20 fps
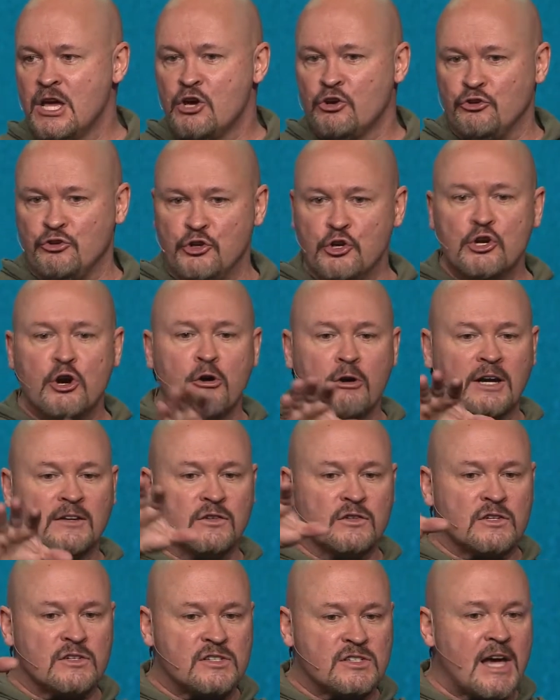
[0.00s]
You don't get
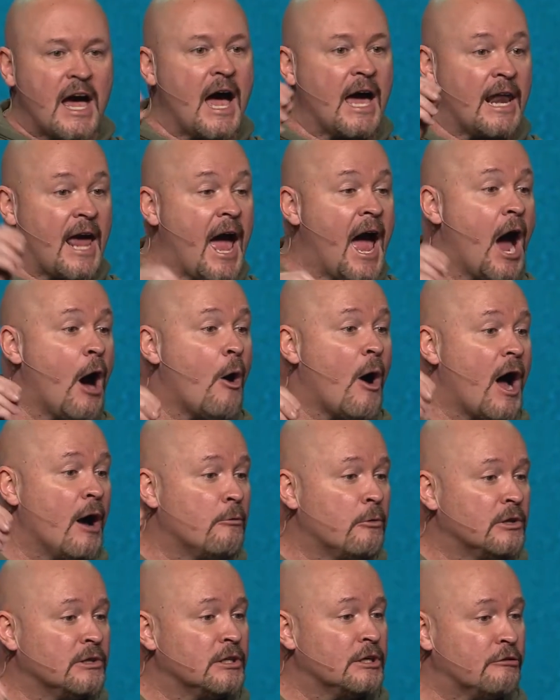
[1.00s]
to decide how I
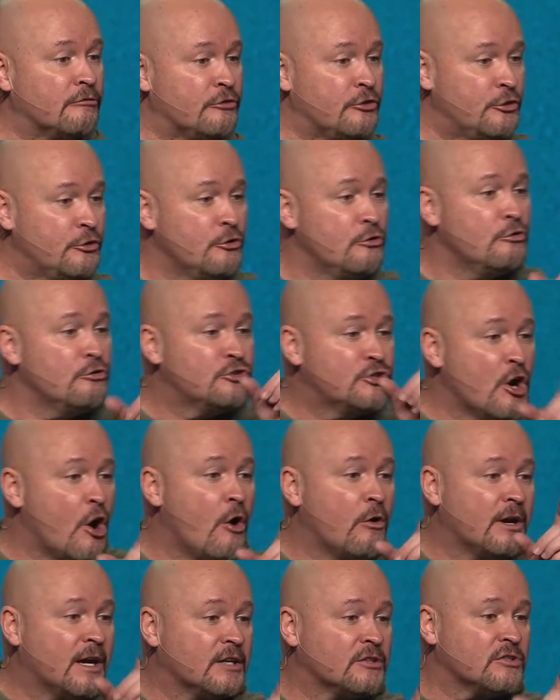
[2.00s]
will live. You
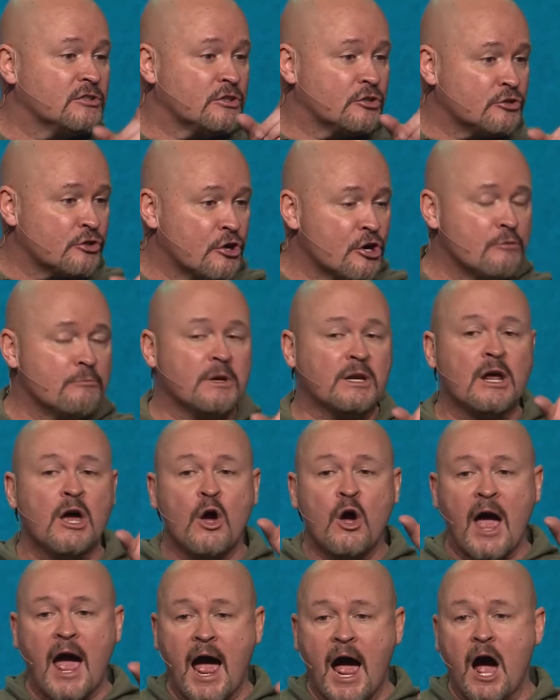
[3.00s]
don't get to determine
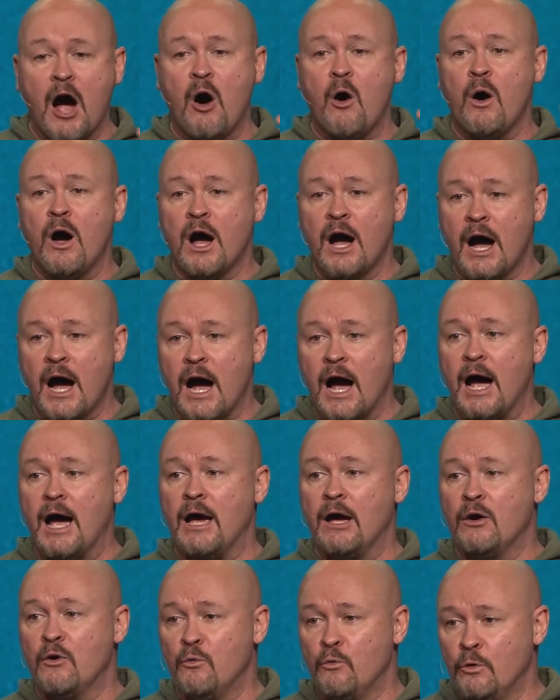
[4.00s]
how
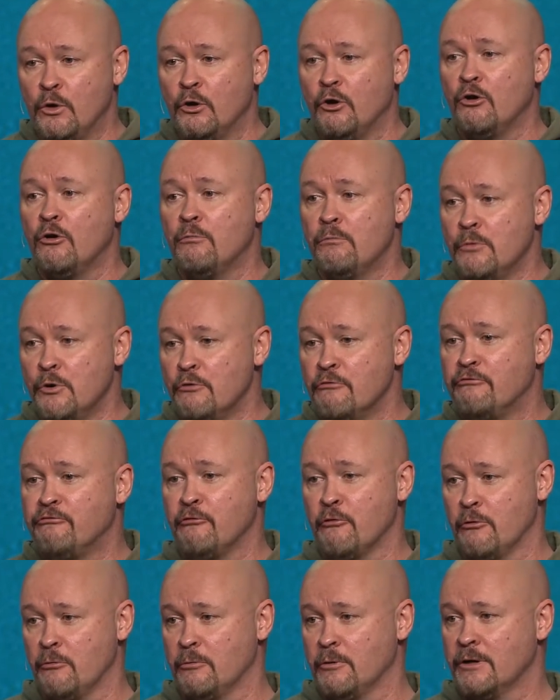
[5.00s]
I will move
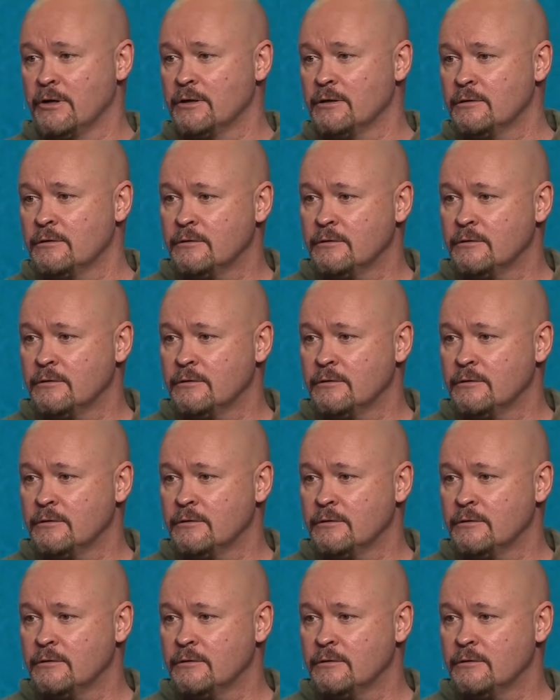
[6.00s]
forward.